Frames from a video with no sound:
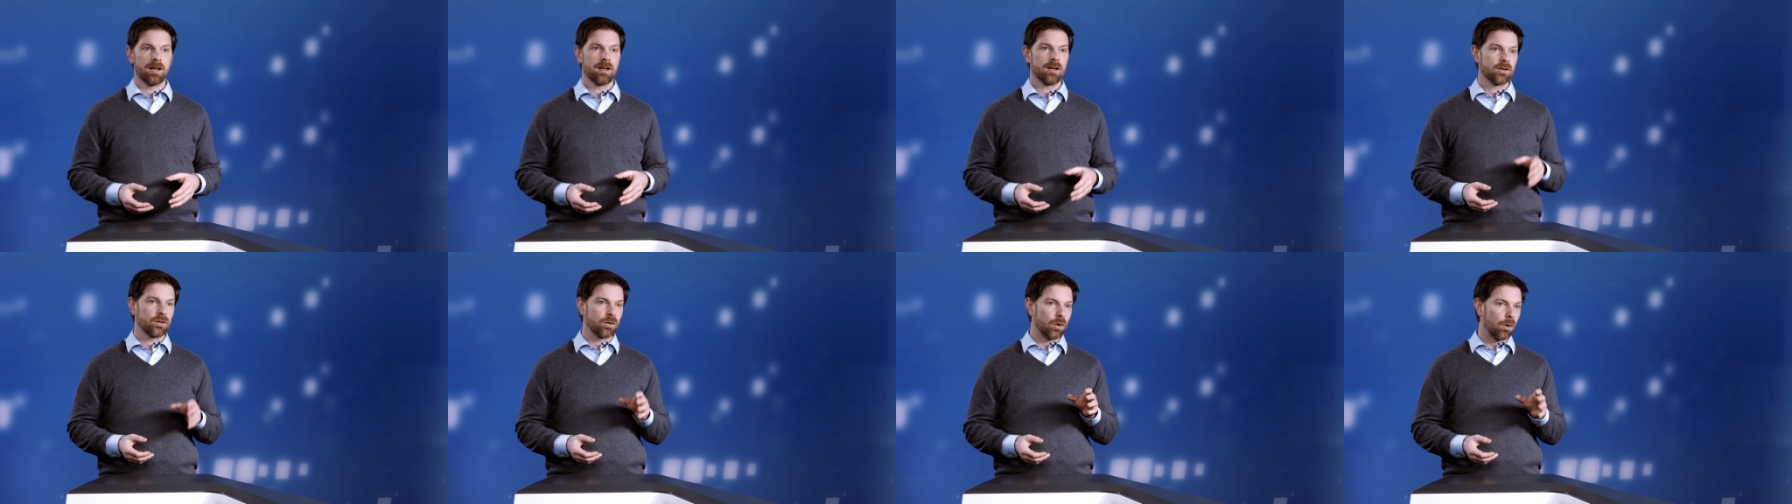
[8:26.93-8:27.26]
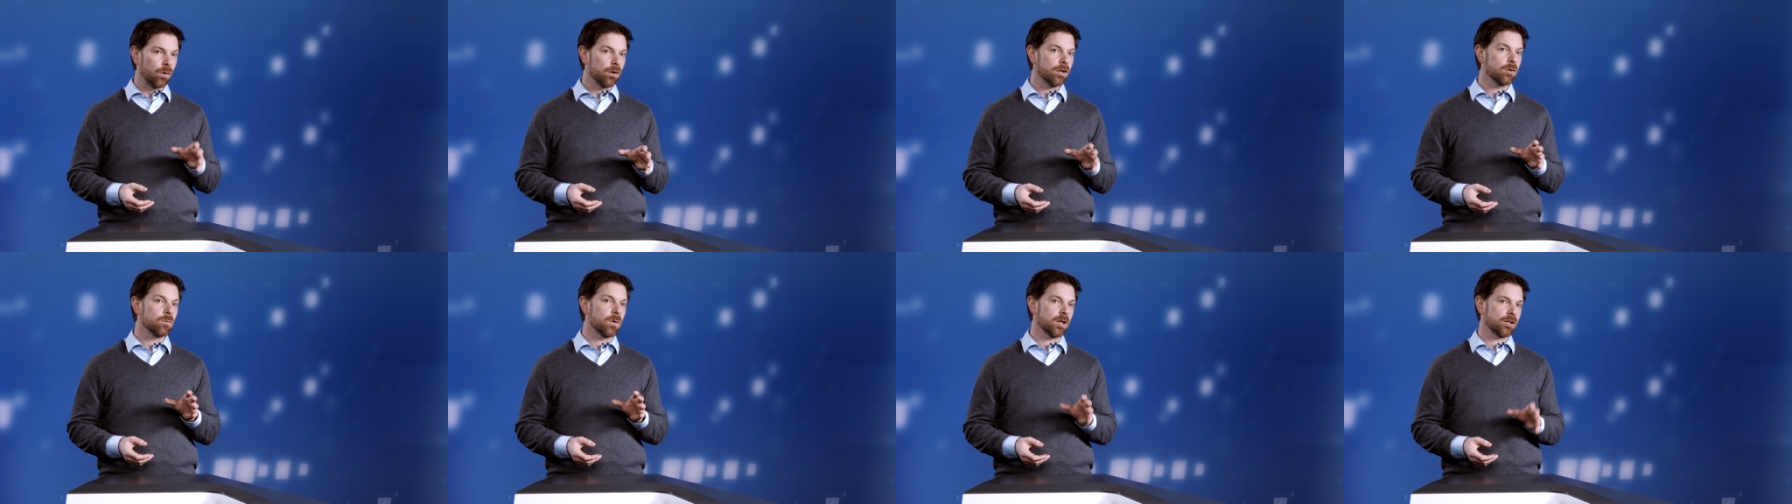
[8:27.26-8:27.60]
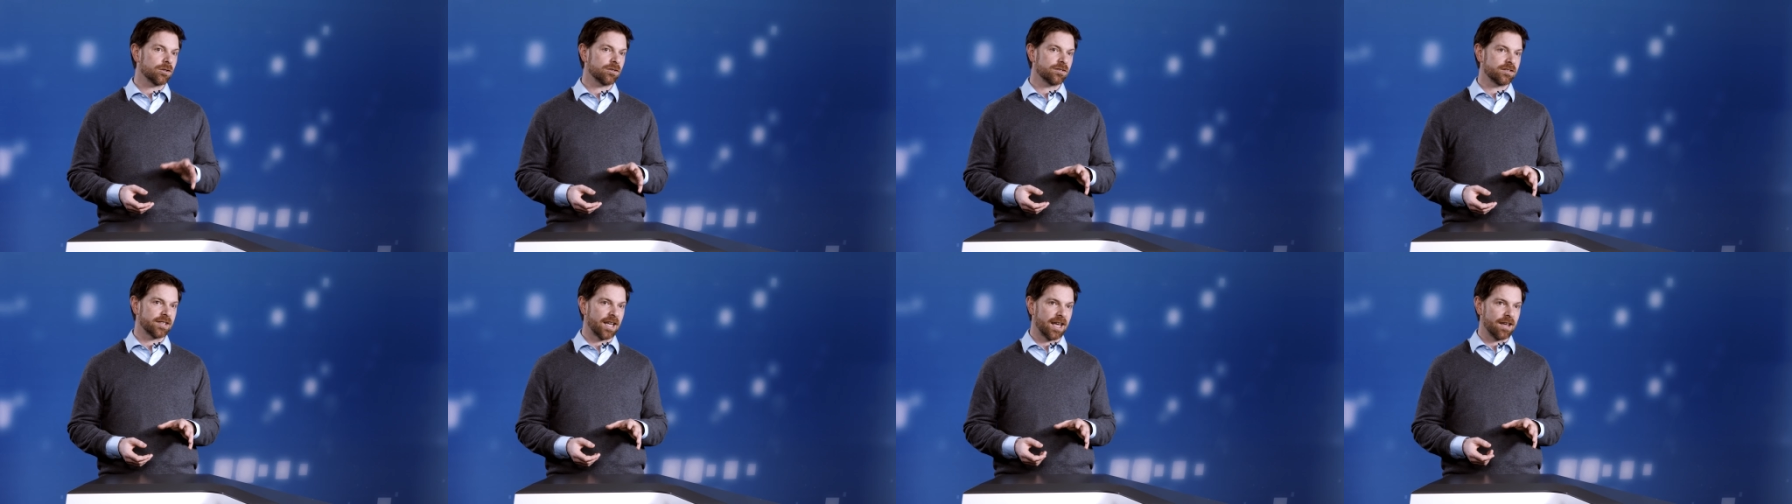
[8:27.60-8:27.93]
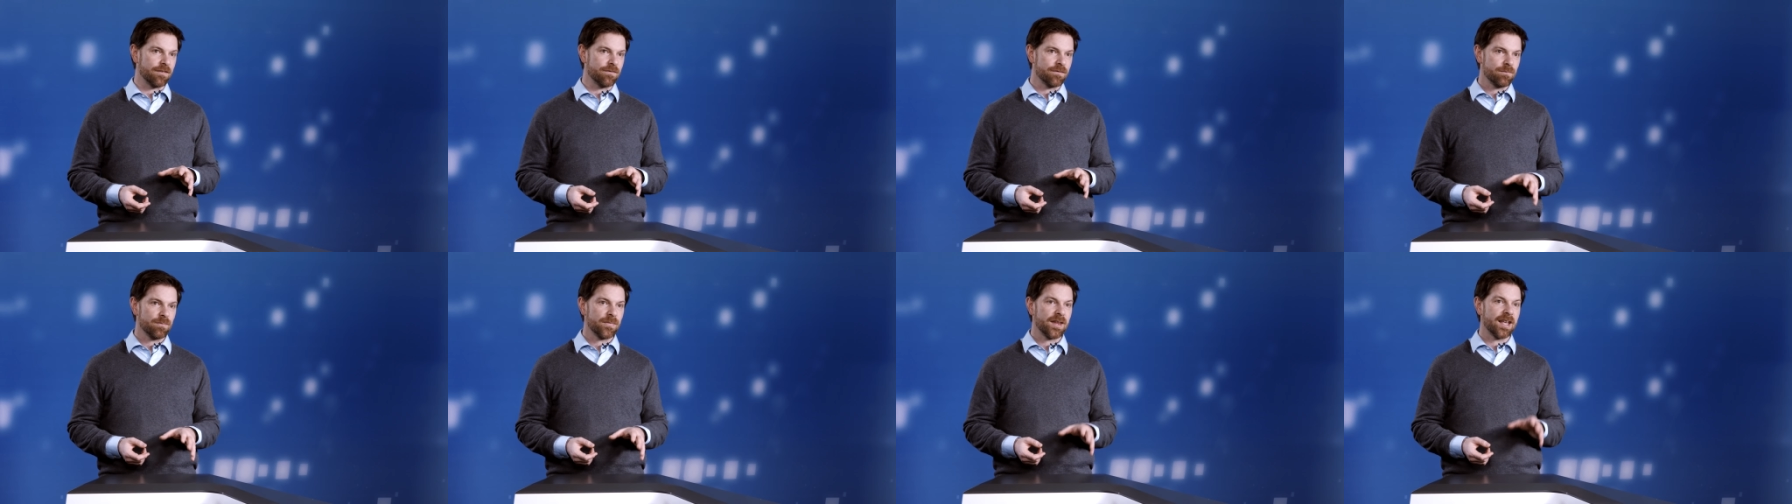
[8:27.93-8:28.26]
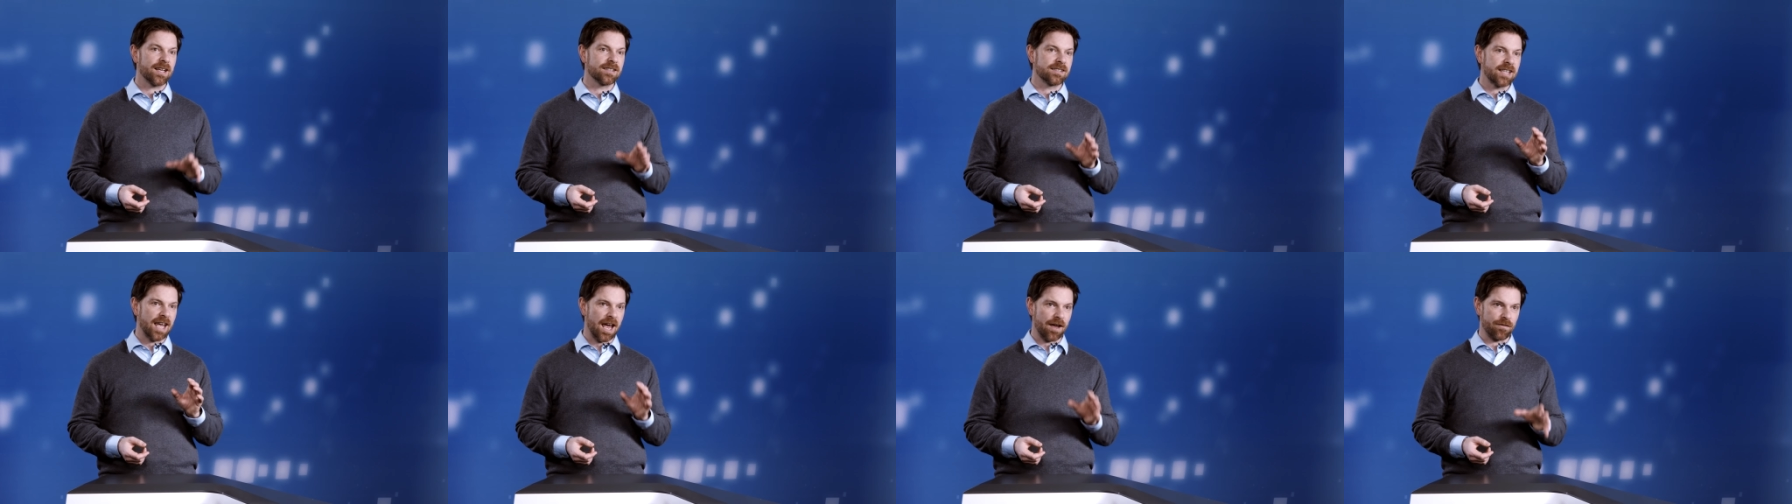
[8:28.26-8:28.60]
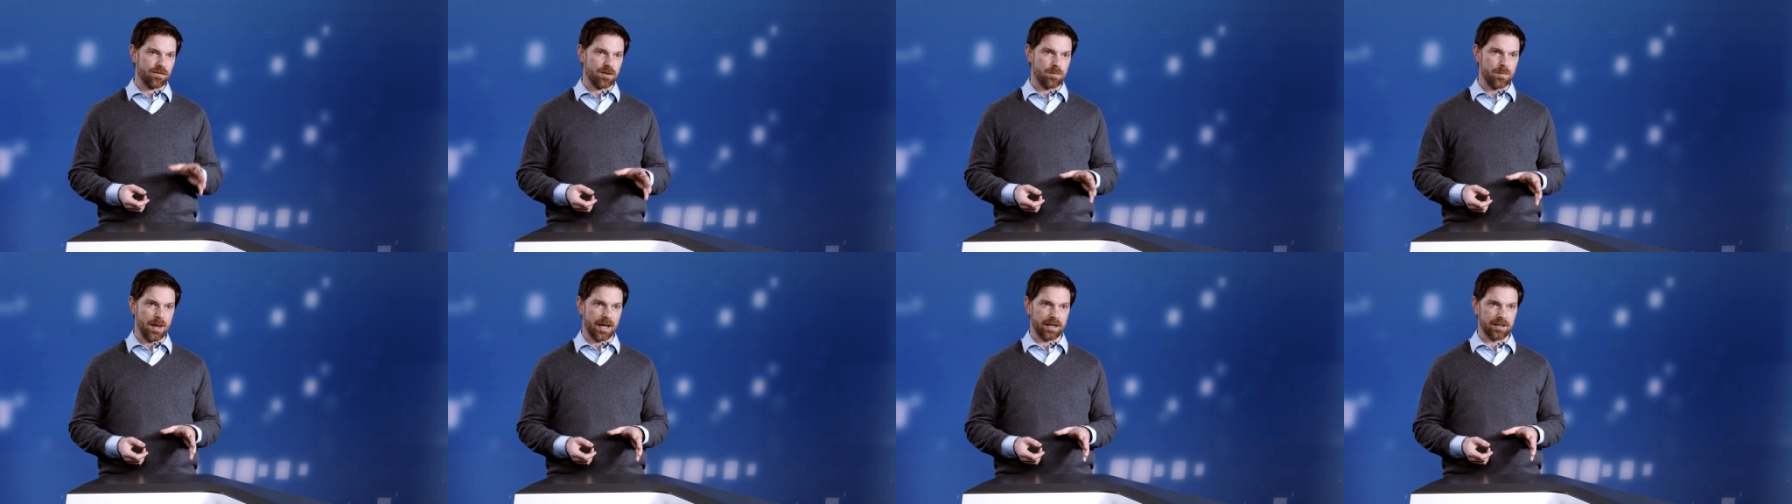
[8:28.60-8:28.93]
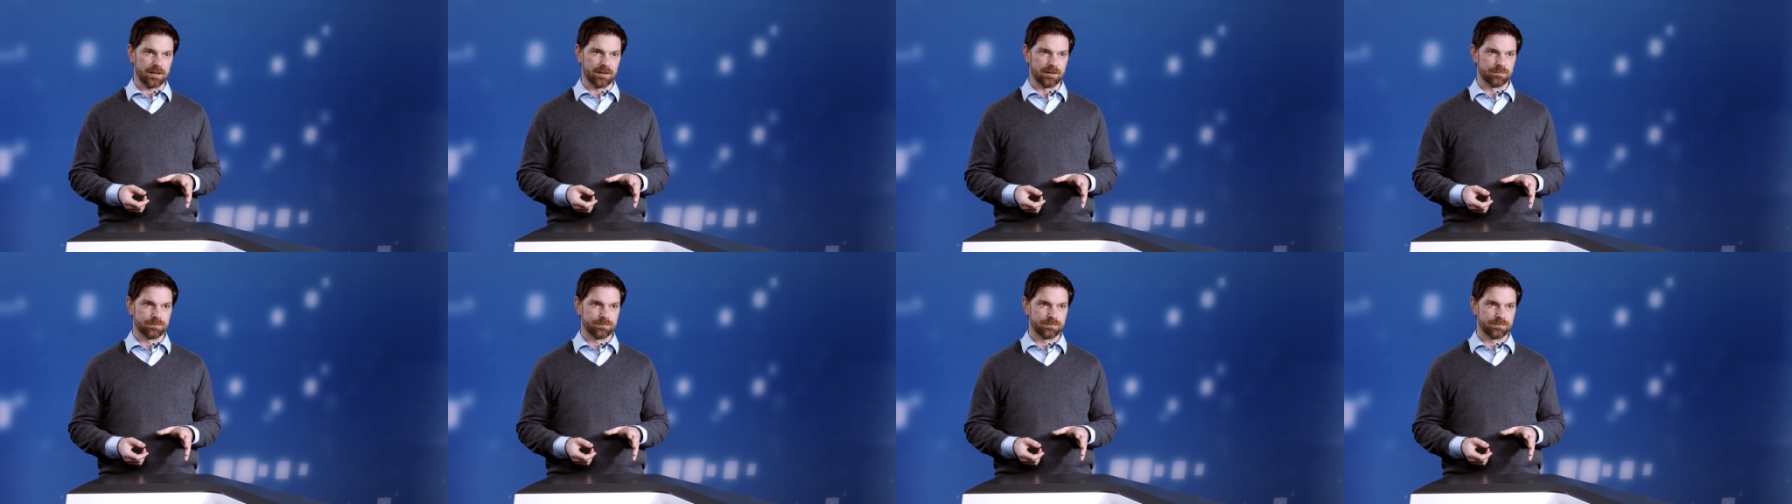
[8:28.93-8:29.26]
Knowing what to save is half the battle.